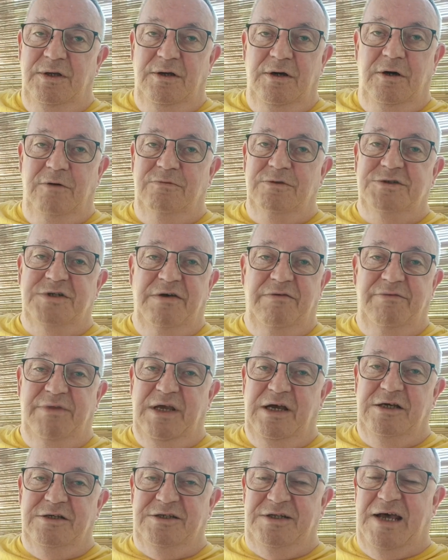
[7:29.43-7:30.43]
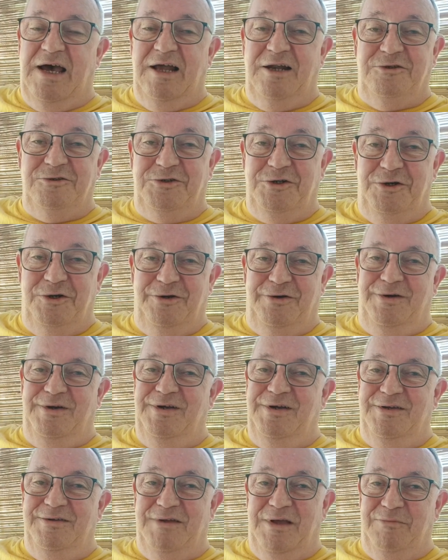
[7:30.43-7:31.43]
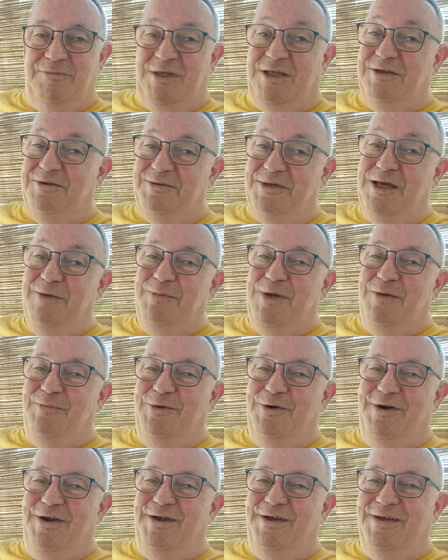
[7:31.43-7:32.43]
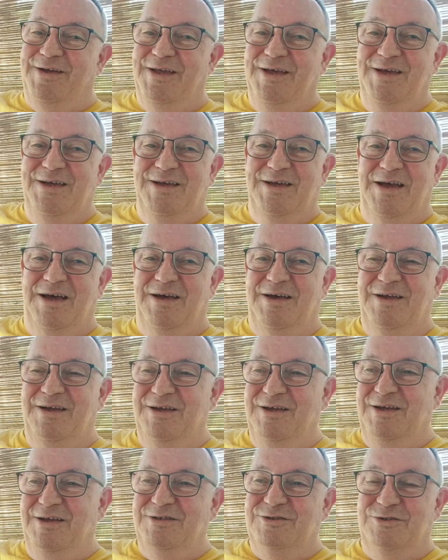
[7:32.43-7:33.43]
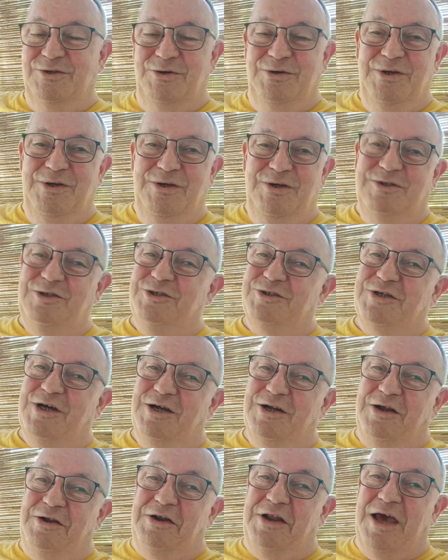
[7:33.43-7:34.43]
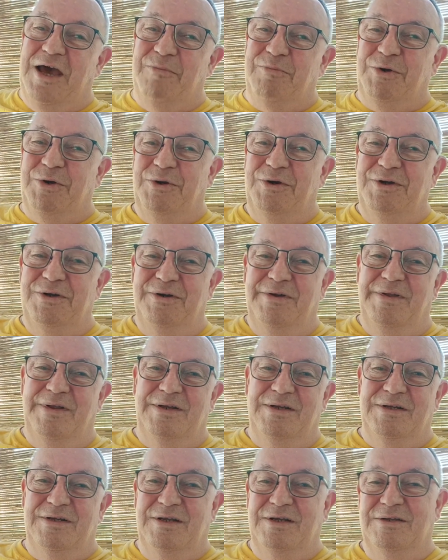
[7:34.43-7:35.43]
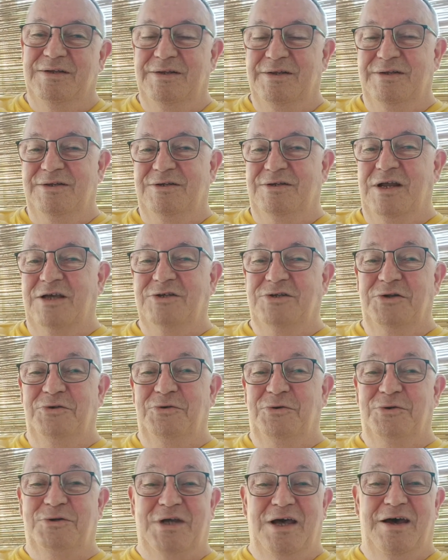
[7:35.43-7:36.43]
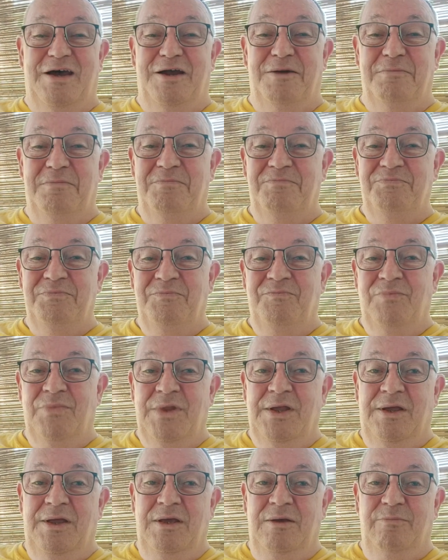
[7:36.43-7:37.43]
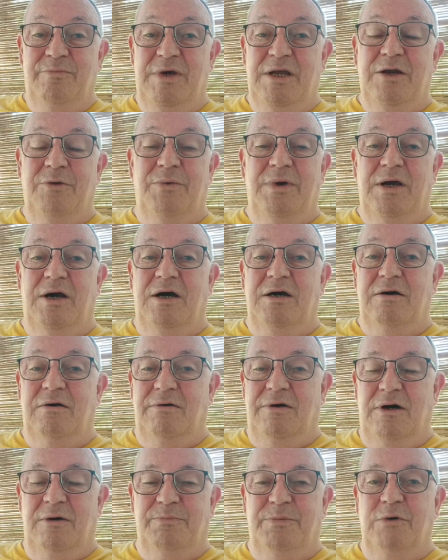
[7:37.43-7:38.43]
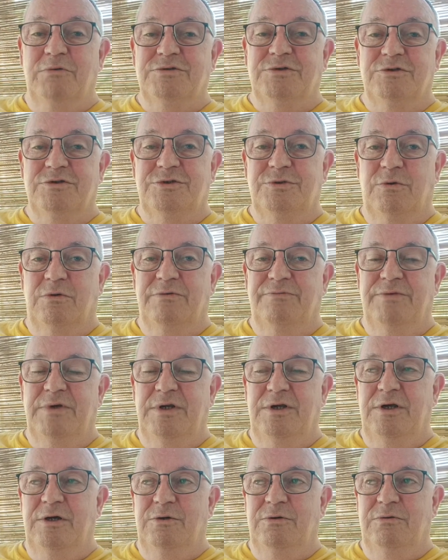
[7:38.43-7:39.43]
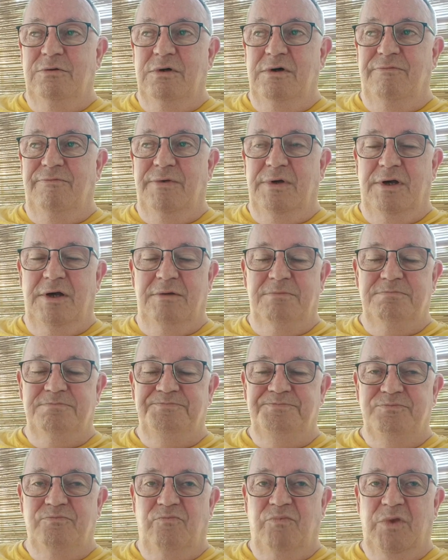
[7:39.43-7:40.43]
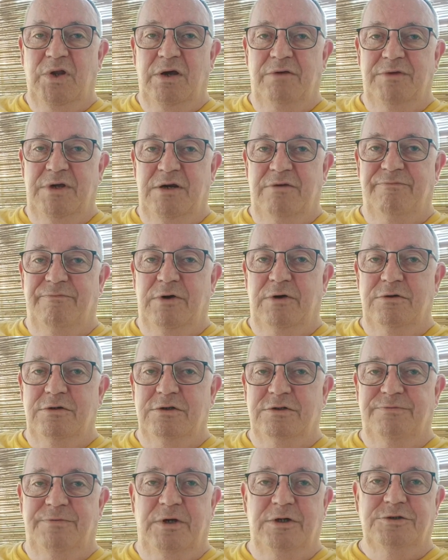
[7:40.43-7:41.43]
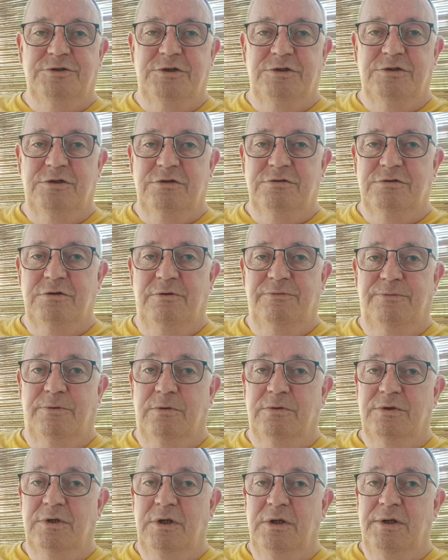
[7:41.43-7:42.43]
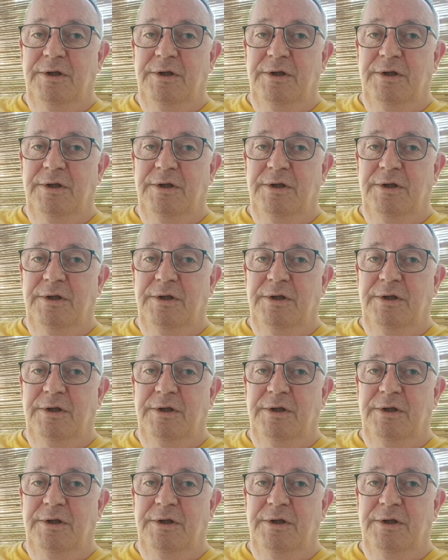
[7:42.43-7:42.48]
over 7,000 hours here. Give me a break. So you just got to adapt to it. It takes a little time. But anyway, I'll post a short video of the inverter's functions and so forth.